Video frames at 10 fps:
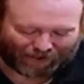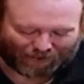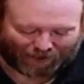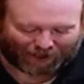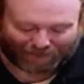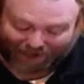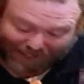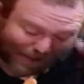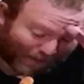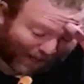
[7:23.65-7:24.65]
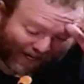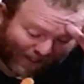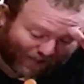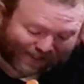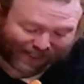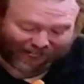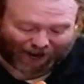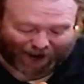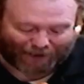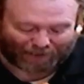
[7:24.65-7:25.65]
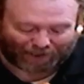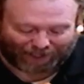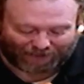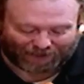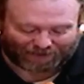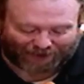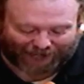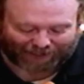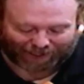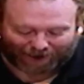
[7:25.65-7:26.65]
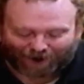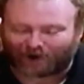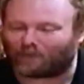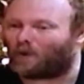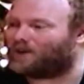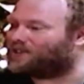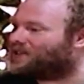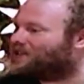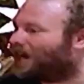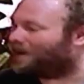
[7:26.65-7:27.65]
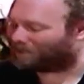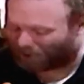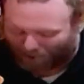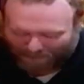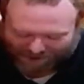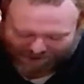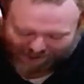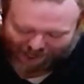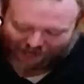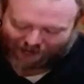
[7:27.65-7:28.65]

Well, let me explain. You see, I believe the fact that God wants us to have purpose